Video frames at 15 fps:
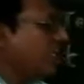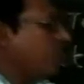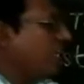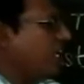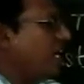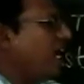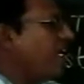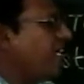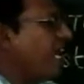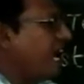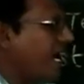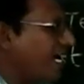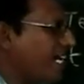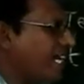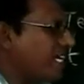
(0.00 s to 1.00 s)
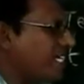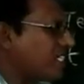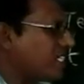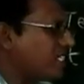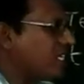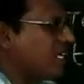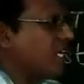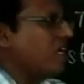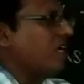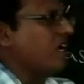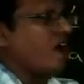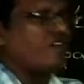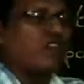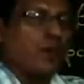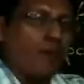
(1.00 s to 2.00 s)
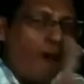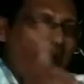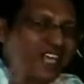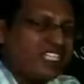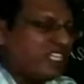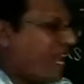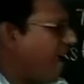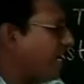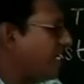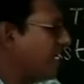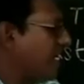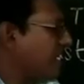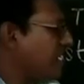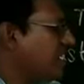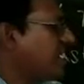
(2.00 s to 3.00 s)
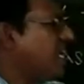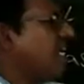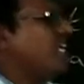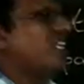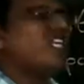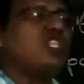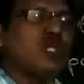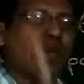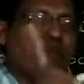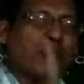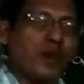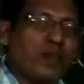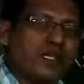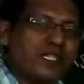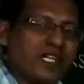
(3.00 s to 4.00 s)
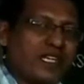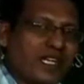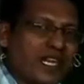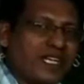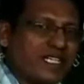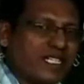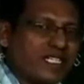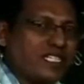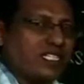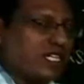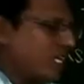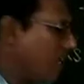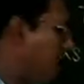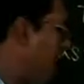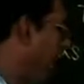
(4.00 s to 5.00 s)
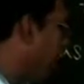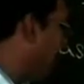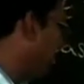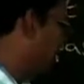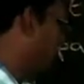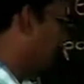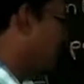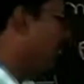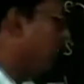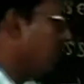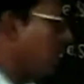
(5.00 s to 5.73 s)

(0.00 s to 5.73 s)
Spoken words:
They write the headings of the past actions in the simple present tense, like this.